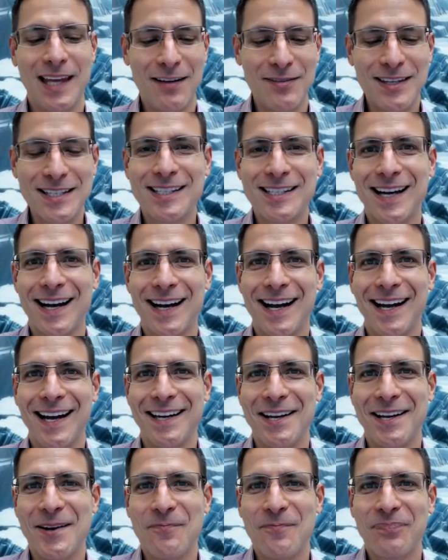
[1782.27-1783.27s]
you have this
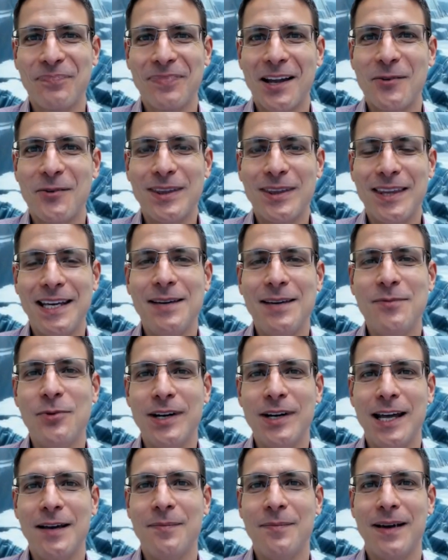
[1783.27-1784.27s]
guy with the
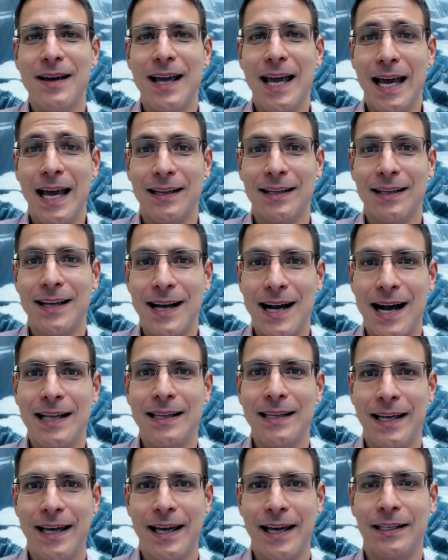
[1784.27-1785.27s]
Hebrew name
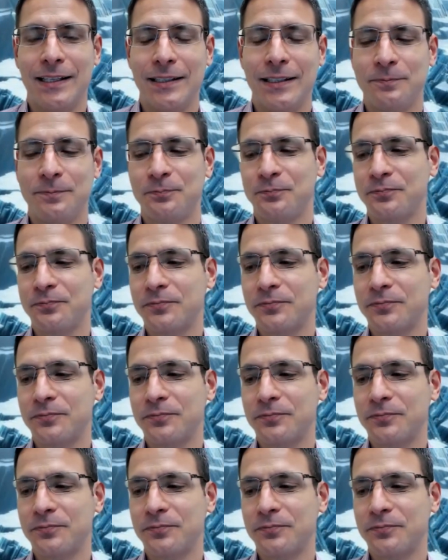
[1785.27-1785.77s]
Kal-El.